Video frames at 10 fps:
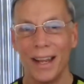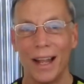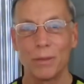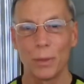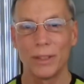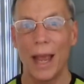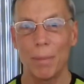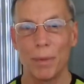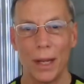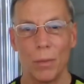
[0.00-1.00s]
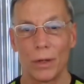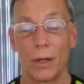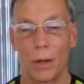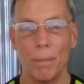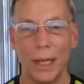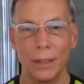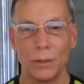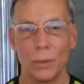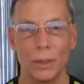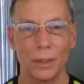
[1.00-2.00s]
That's what's happening. We're committing
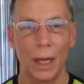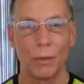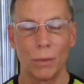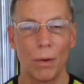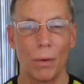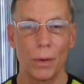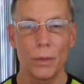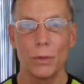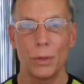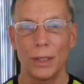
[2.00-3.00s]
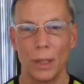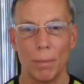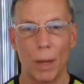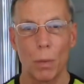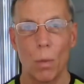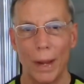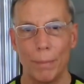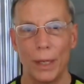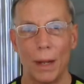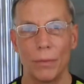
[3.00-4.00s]
suicide through our own nutrition by
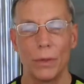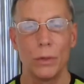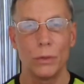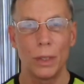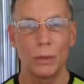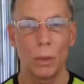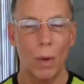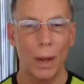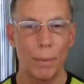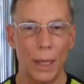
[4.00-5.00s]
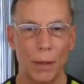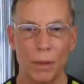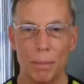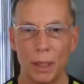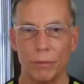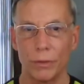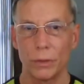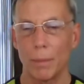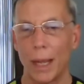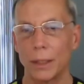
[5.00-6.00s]
wiping out the nutrition, wiping out the
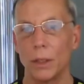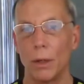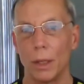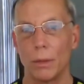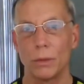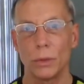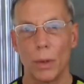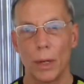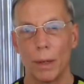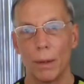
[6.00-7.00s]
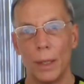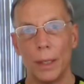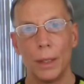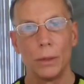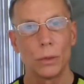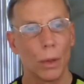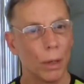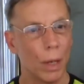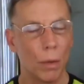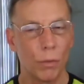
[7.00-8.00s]
beneficial bacteria in the soil.
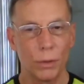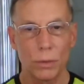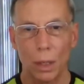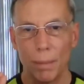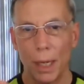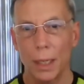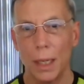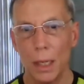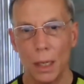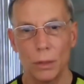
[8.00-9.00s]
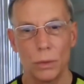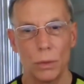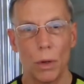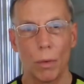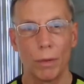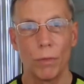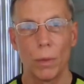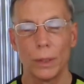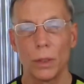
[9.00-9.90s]
Soil health is going to be a key issue going forward.